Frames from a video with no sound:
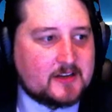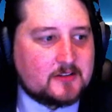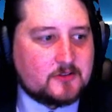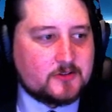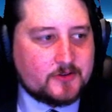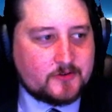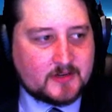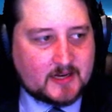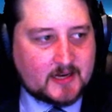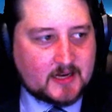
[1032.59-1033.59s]
Alun,
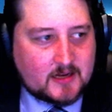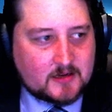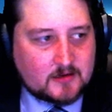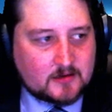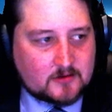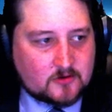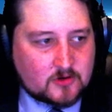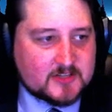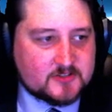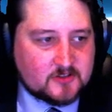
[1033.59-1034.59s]
uh,
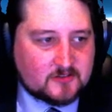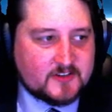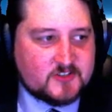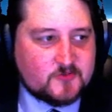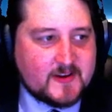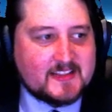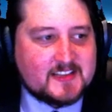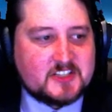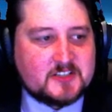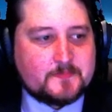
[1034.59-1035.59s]
Korok's girlfriend, tweeted that
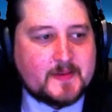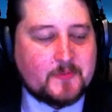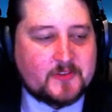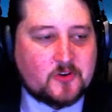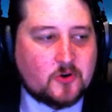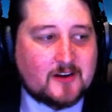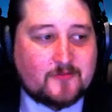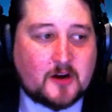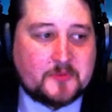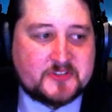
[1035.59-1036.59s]
she's been with Korok for
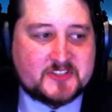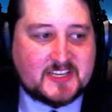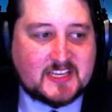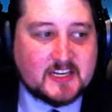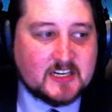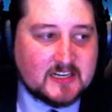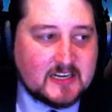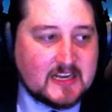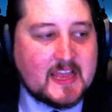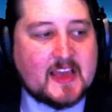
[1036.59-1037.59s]
almost a year,
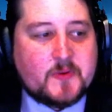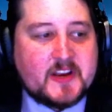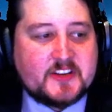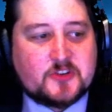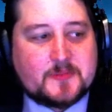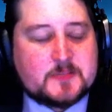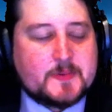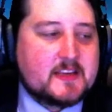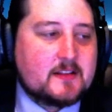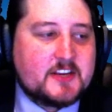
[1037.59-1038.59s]
and reading so many
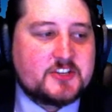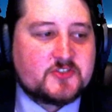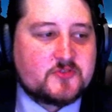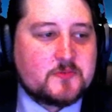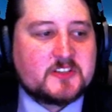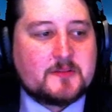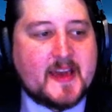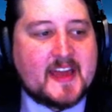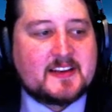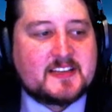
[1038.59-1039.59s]
speculations, rumors, and
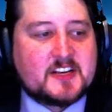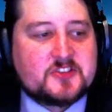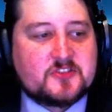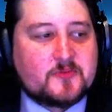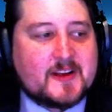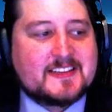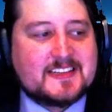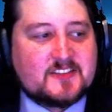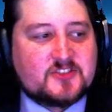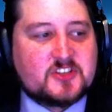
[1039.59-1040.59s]
bad intention threats
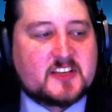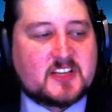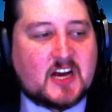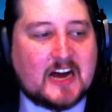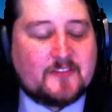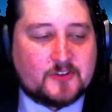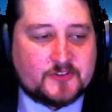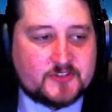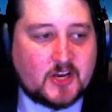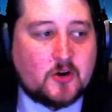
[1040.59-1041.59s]
is just awful.
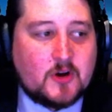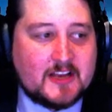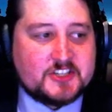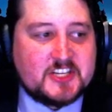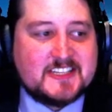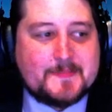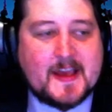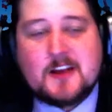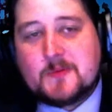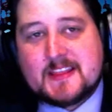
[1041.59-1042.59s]
So she's
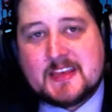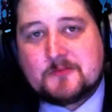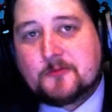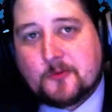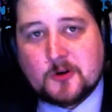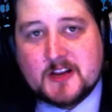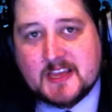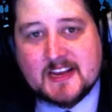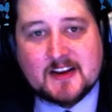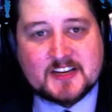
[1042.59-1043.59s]
been with him for a
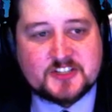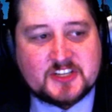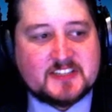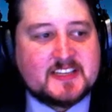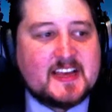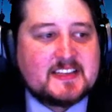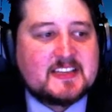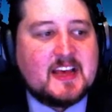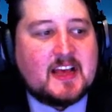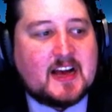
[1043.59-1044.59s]
year, and she
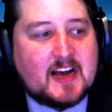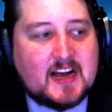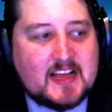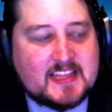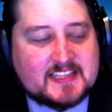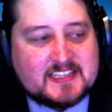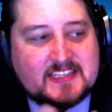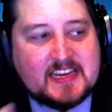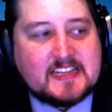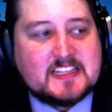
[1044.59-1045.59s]
says uh, that the
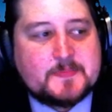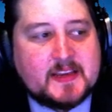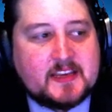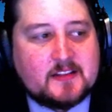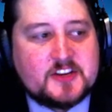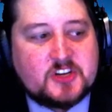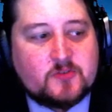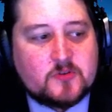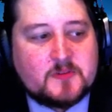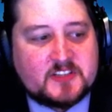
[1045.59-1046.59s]
seeing the speculation
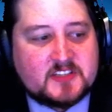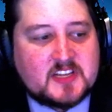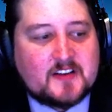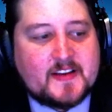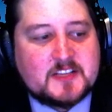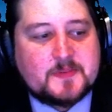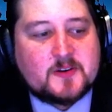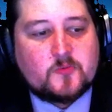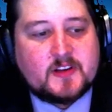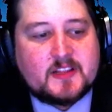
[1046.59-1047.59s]
and rumors and stuff has
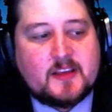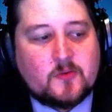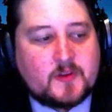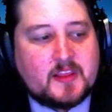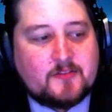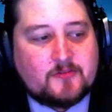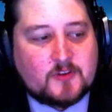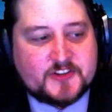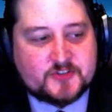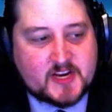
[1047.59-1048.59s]
been really, really
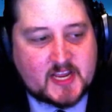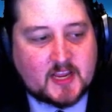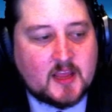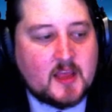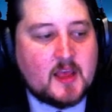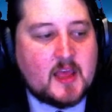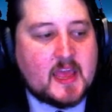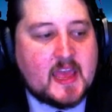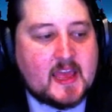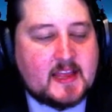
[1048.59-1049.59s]
frustrating.
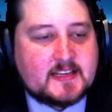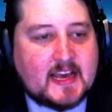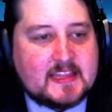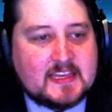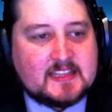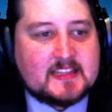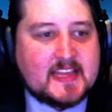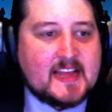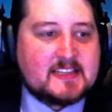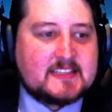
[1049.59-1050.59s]
And I think that
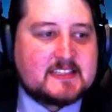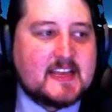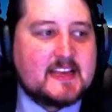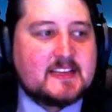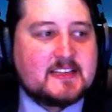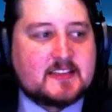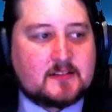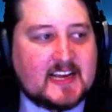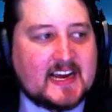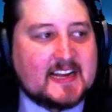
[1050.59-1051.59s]
that says a
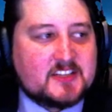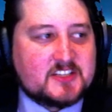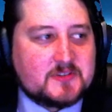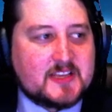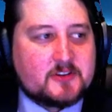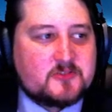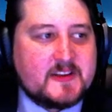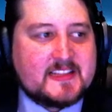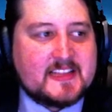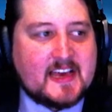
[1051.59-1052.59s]
lot that she was able to
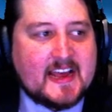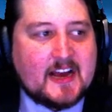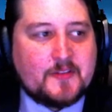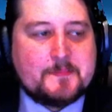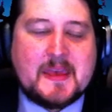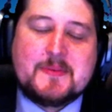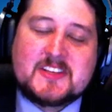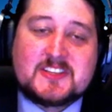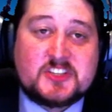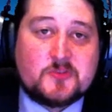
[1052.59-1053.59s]
tweet that out, that maybe
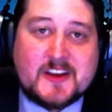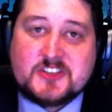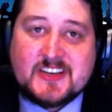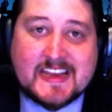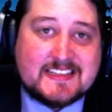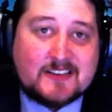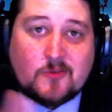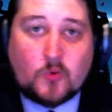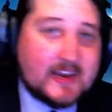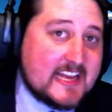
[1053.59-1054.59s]
the situation
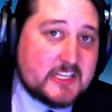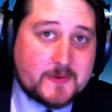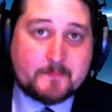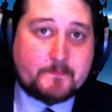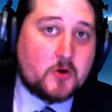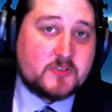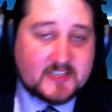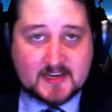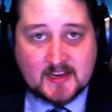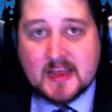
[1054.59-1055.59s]
isn't what has been
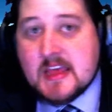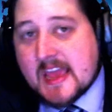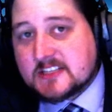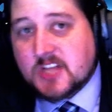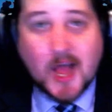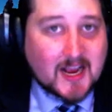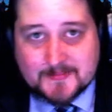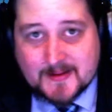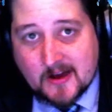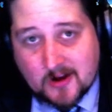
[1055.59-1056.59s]
posted and
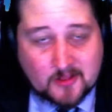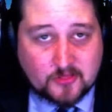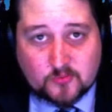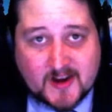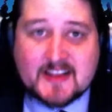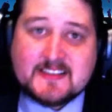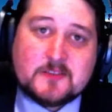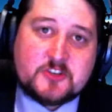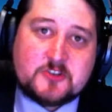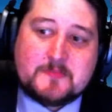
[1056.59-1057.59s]
talked about on threads,
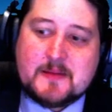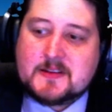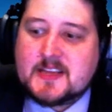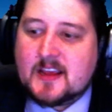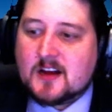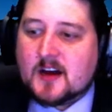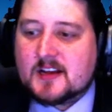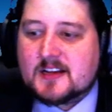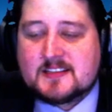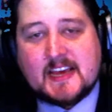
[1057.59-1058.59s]
and we should maybe take
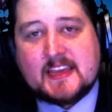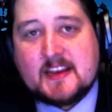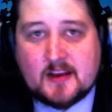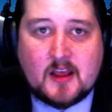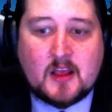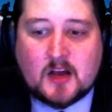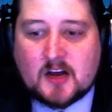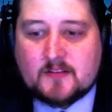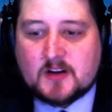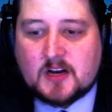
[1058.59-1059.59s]
on a second
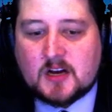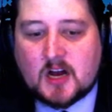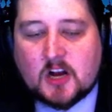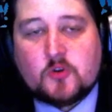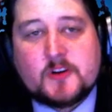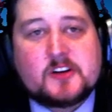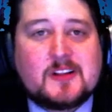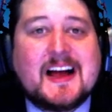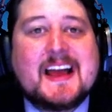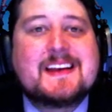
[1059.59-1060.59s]
of a, a
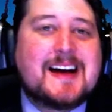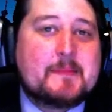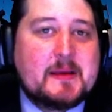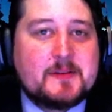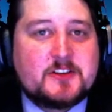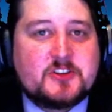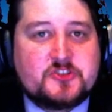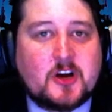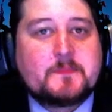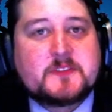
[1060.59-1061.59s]
critical eye and not maybe
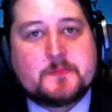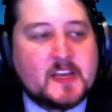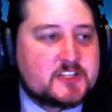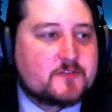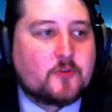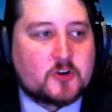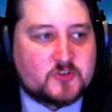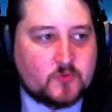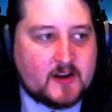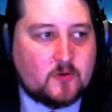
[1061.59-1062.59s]
jump to
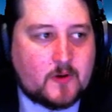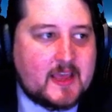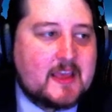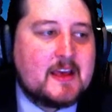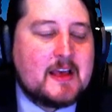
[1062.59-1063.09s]
pitchforks right away.